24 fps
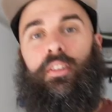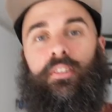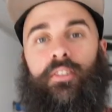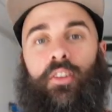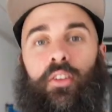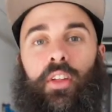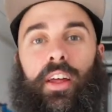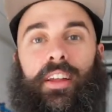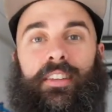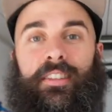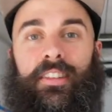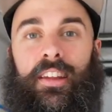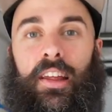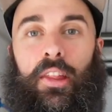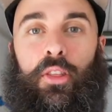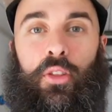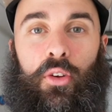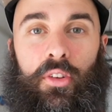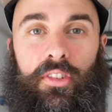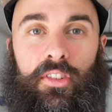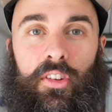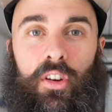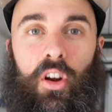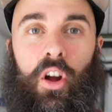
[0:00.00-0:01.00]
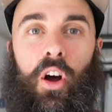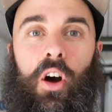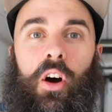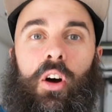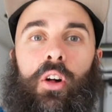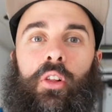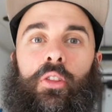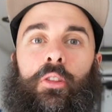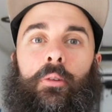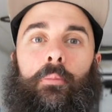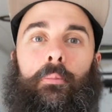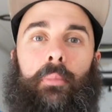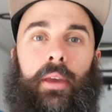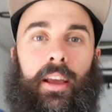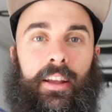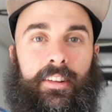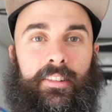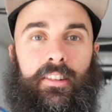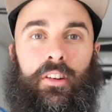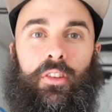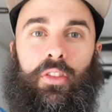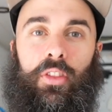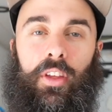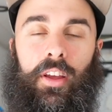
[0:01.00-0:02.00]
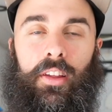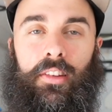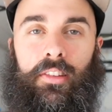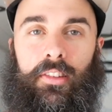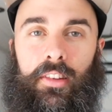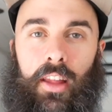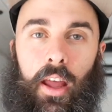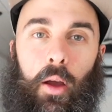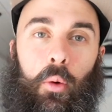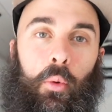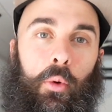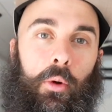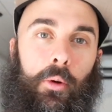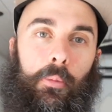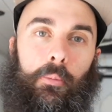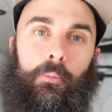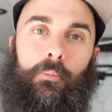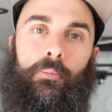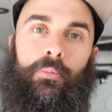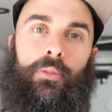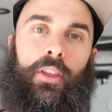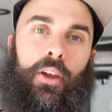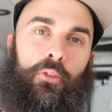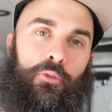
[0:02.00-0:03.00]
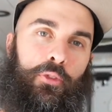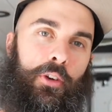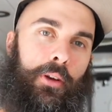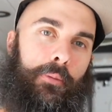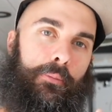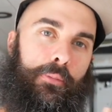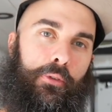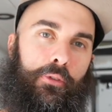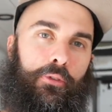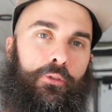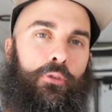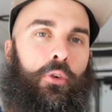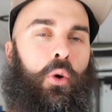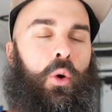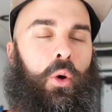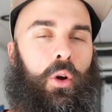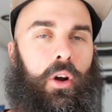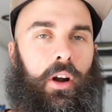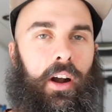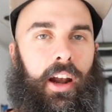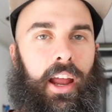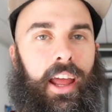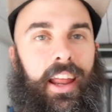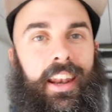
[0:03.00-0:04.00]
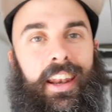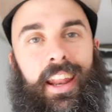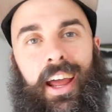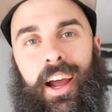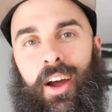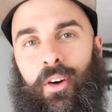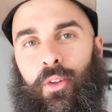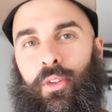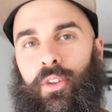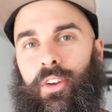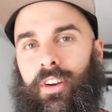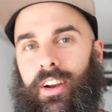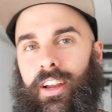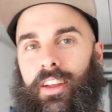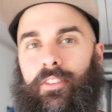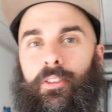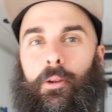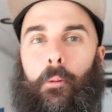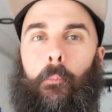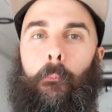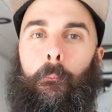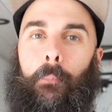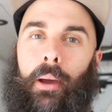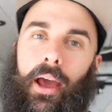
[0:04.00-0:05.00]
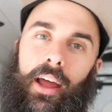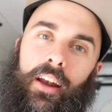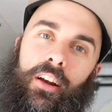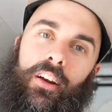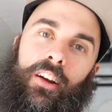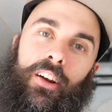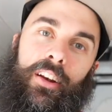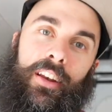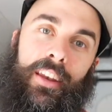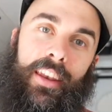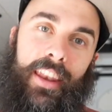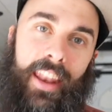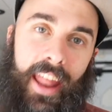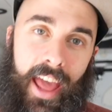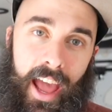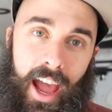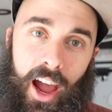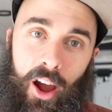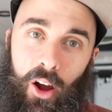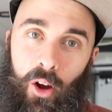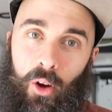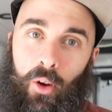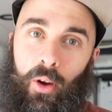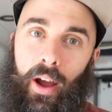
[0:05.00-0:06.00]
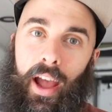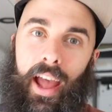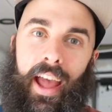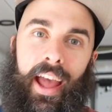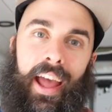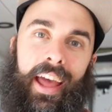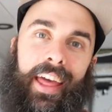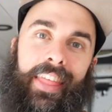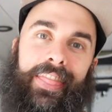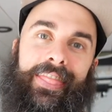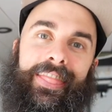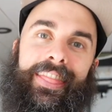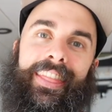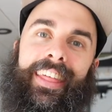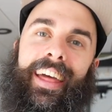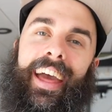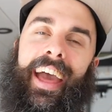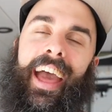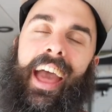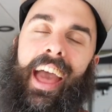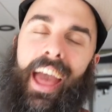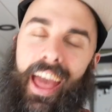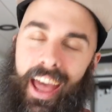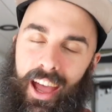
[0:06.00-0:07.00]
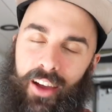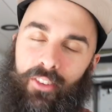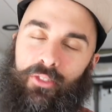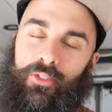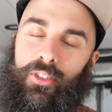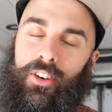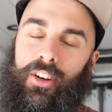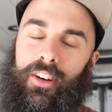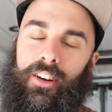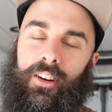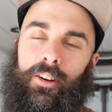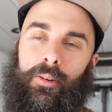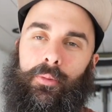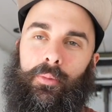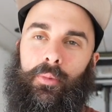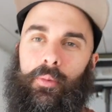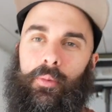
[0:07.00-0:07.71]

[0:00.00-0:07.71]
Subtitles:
So that's it. Those are all the major things that were different before, and now they're even better now and the after.